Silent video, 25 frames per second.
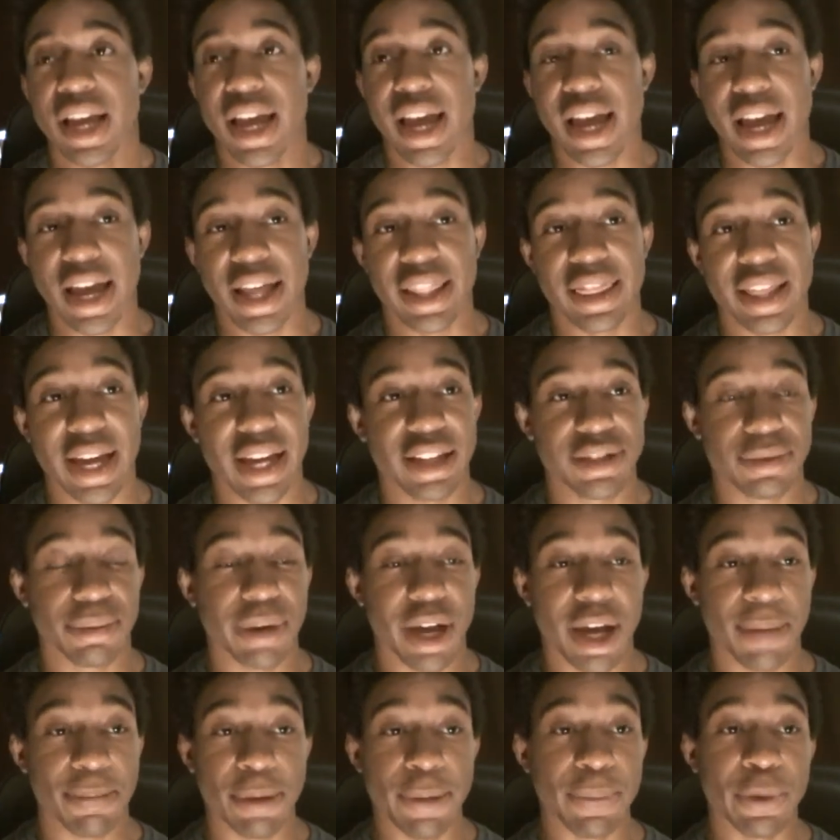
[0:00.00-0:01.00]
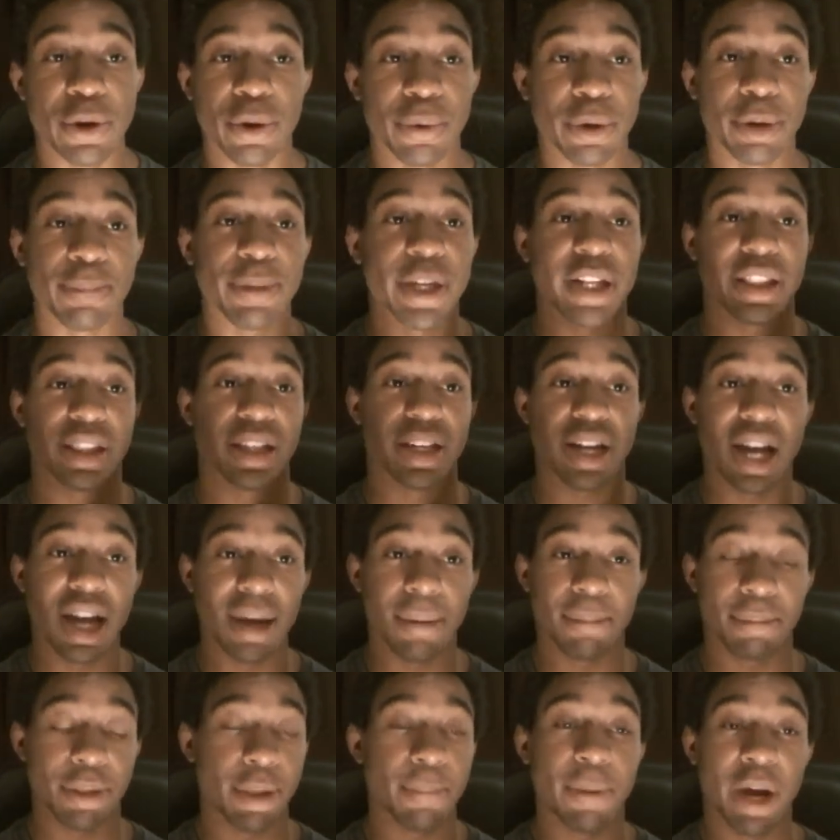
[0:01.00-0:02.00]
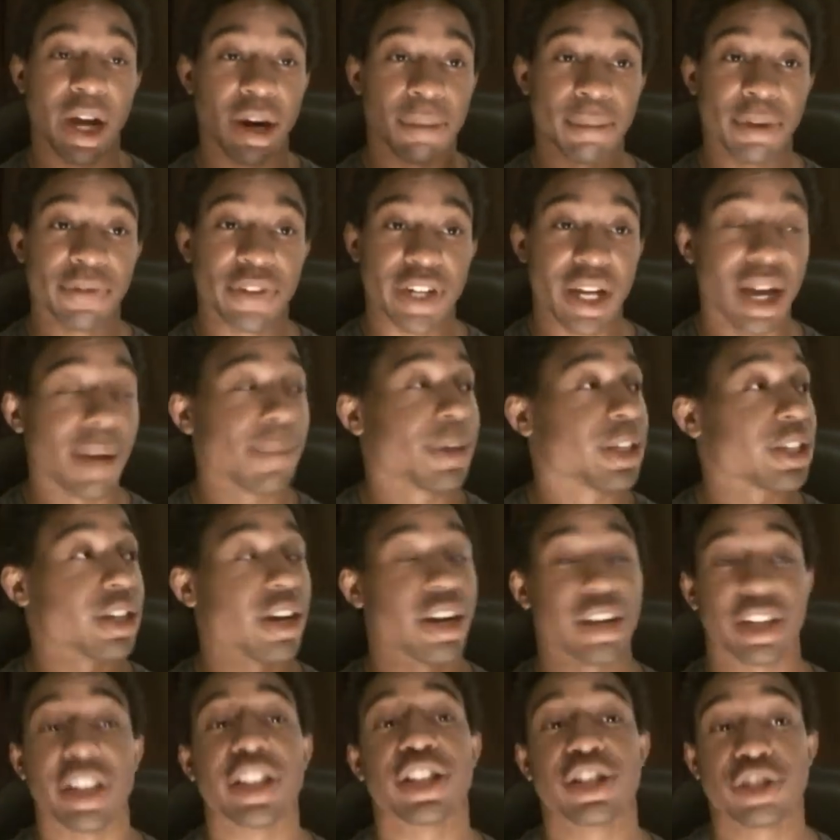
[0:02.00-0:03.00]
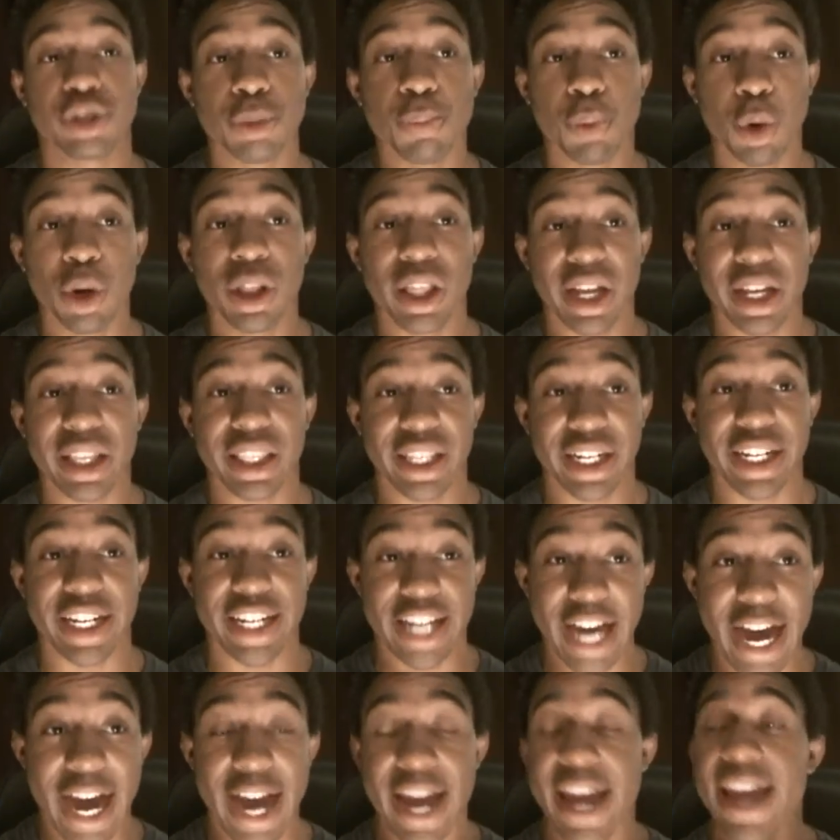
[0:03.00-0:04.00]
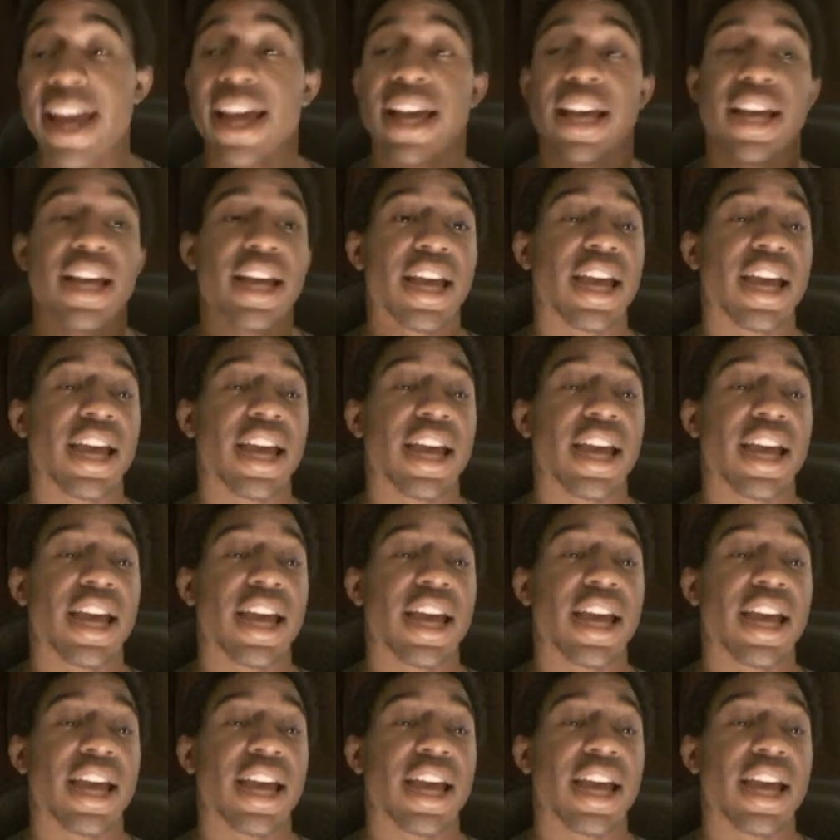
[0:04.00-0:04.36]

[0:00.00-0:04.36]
And that's why people don't want to be at the bottom of a dominance hierarchy, because you're more likely to die.